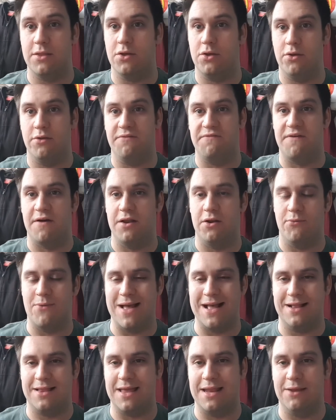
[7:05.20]
good final
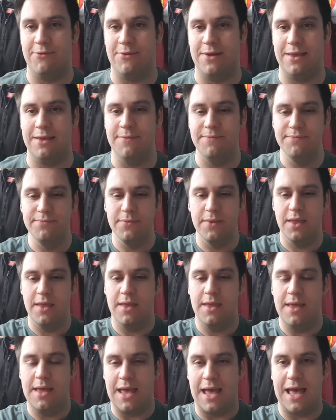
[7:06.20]
act anyway.
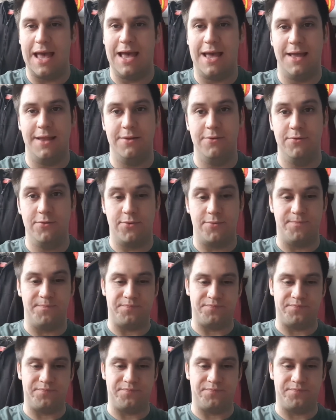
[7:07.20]
And